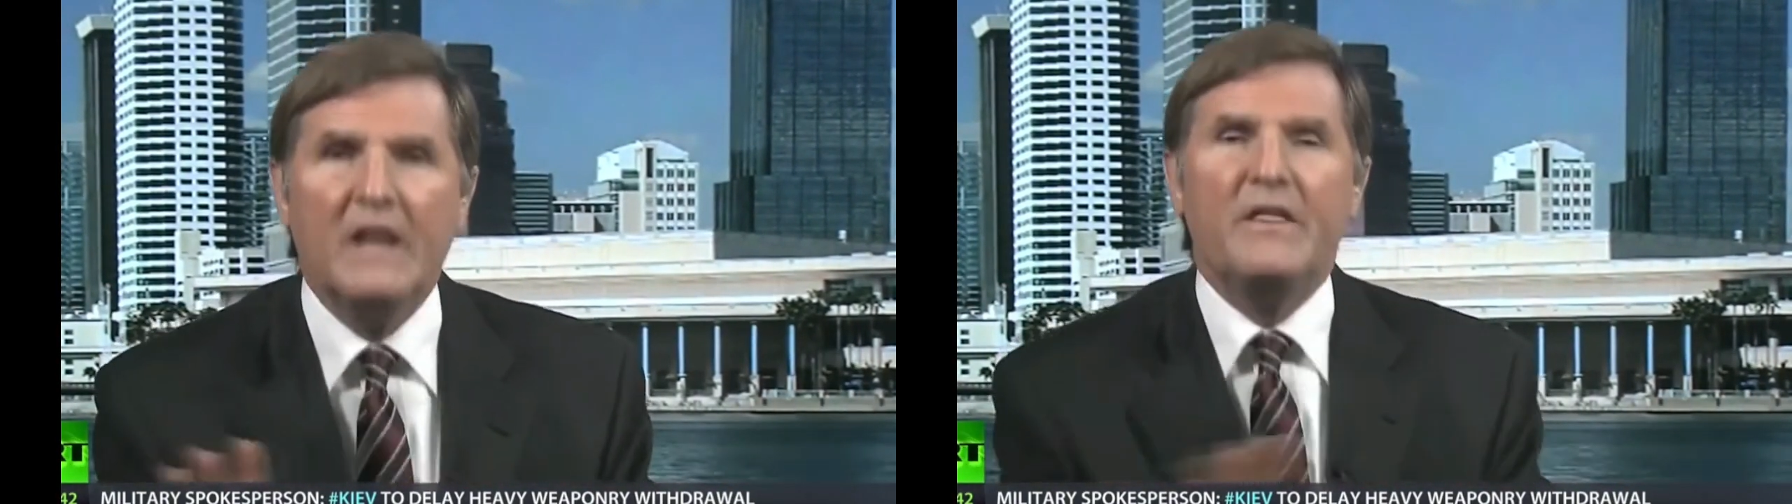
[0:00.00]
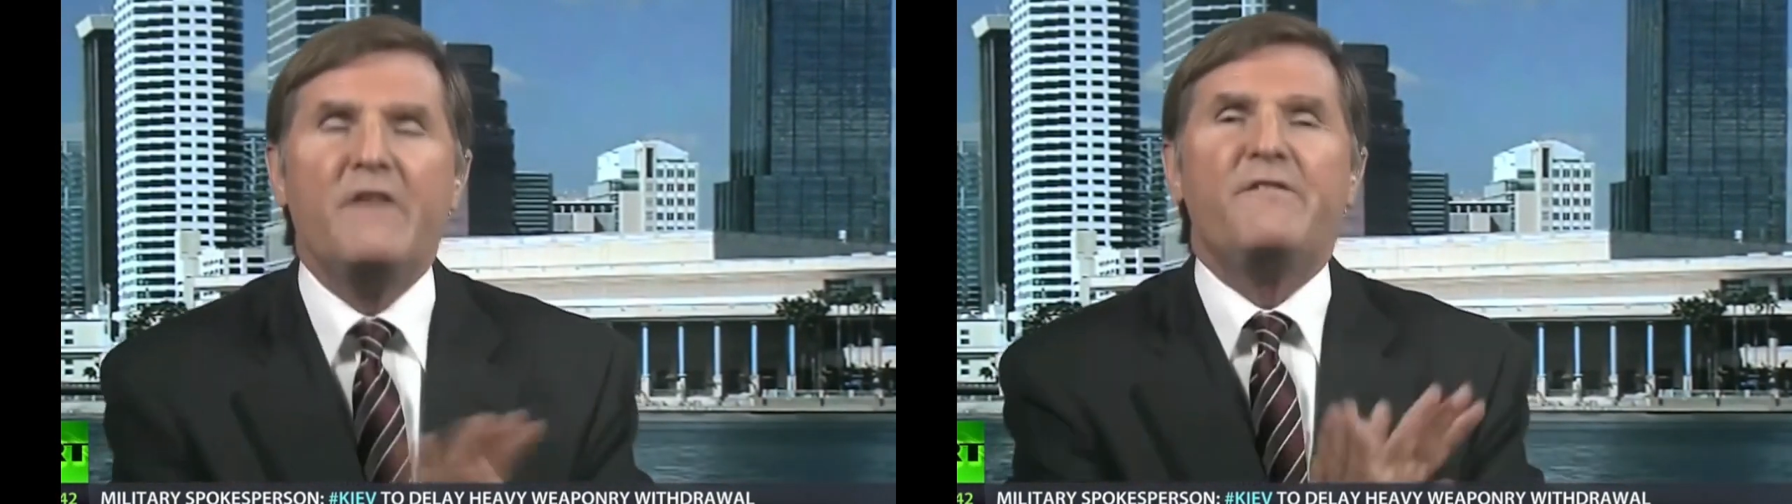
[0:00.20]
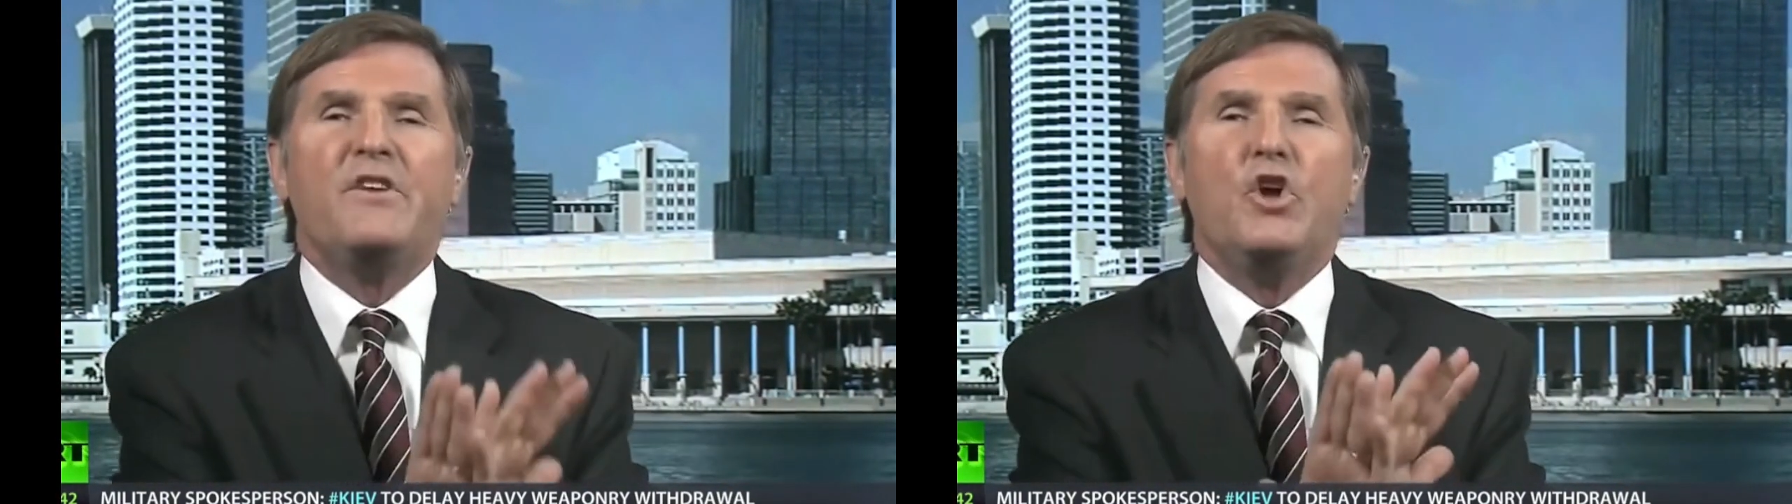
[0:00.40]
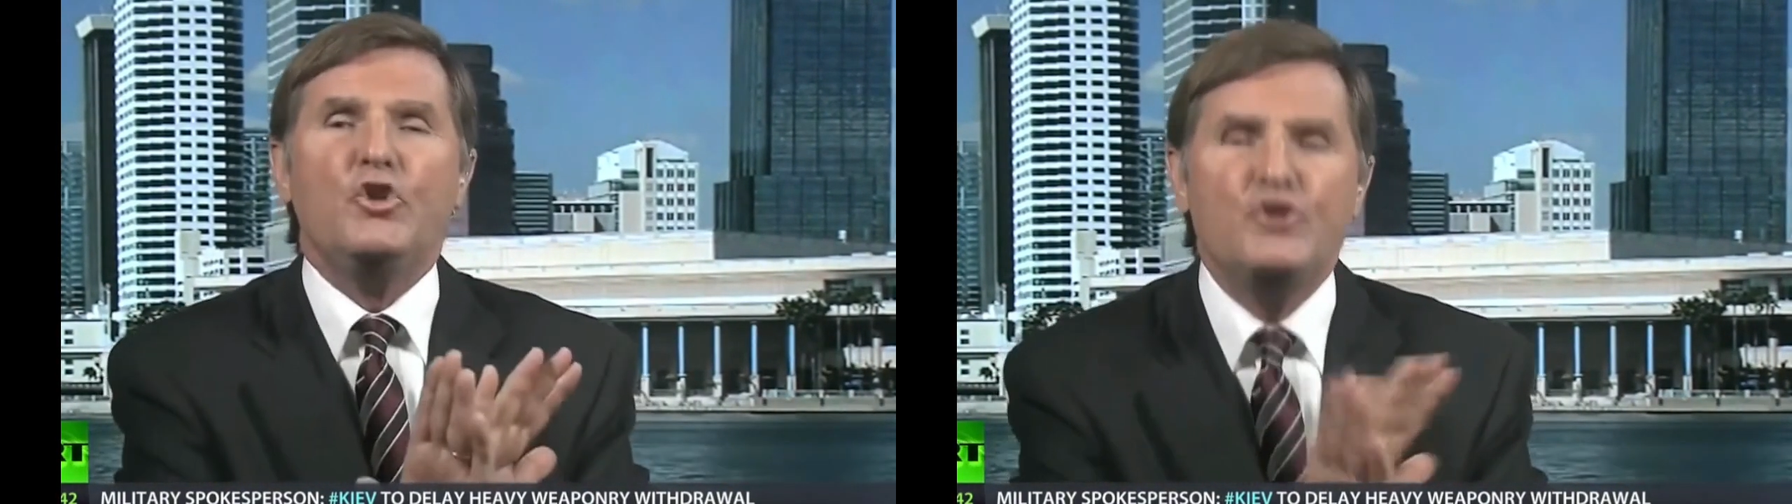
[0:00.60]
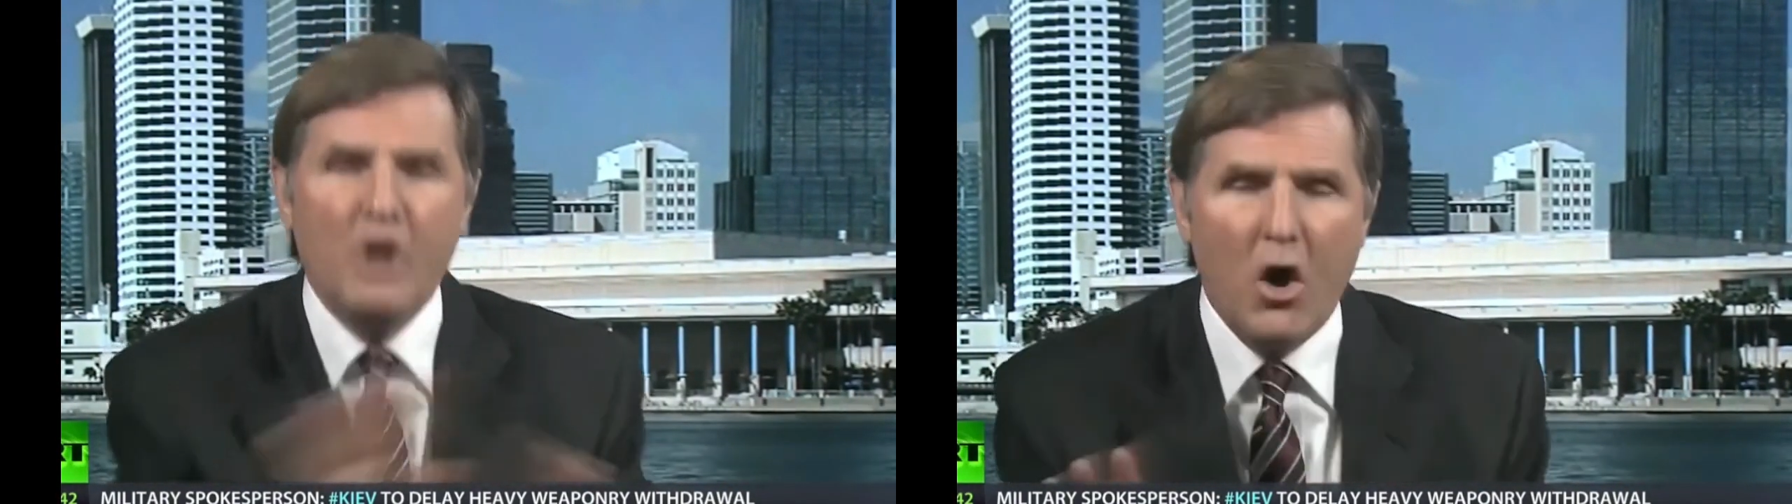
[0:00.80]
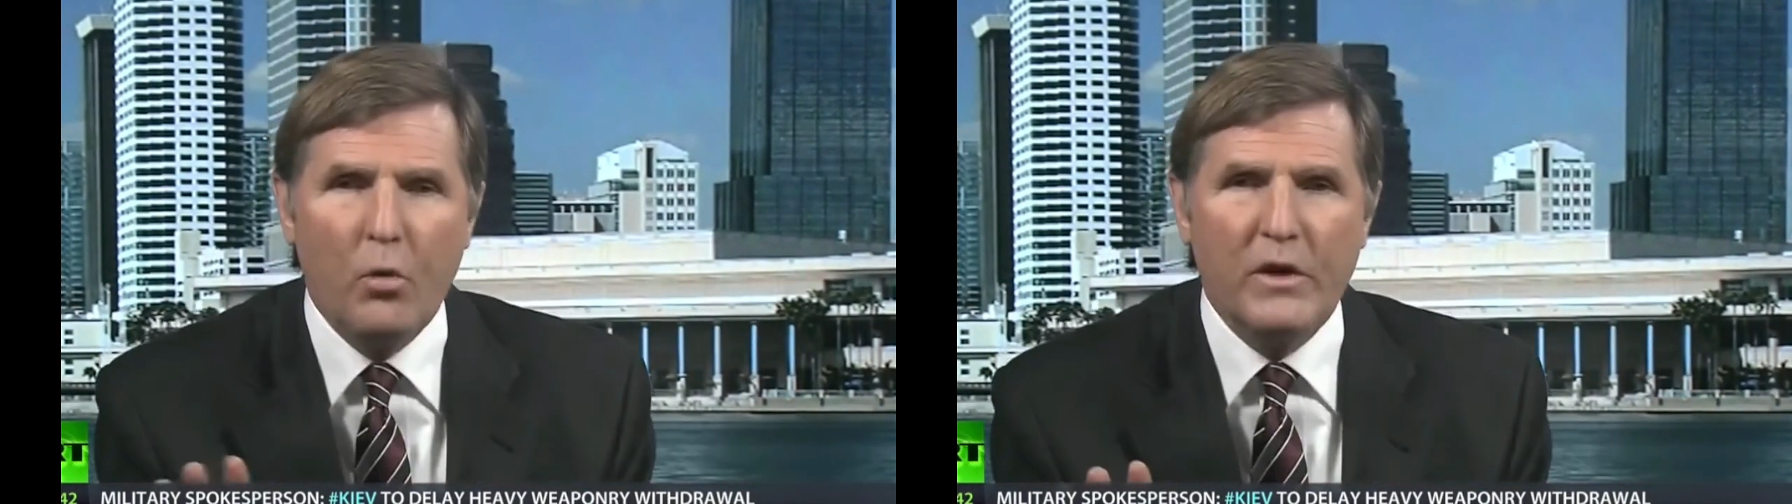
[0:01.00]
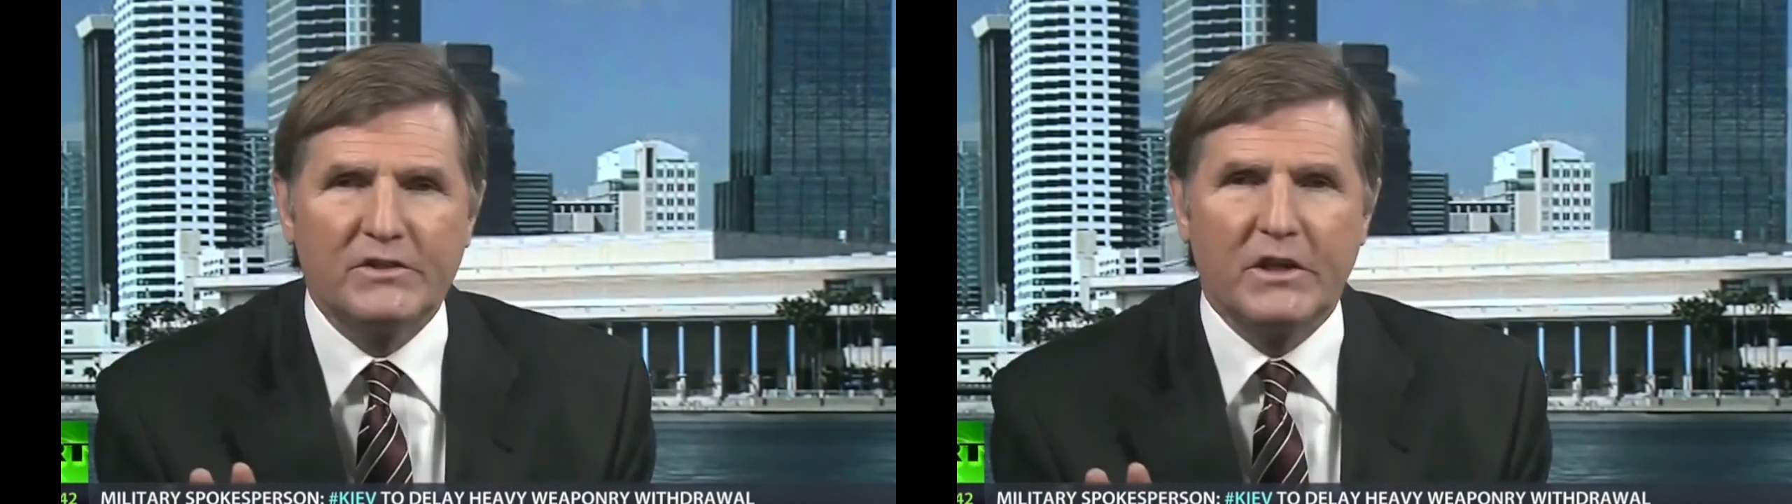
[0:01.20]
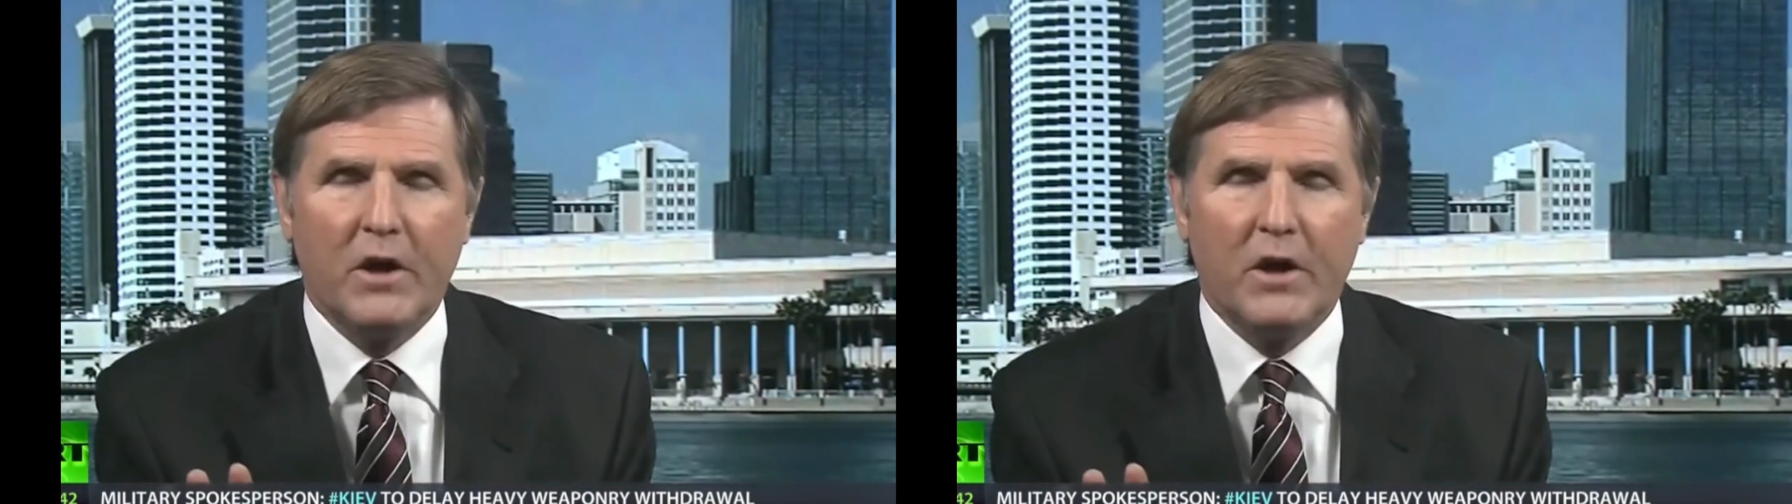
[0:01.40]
They feel no risk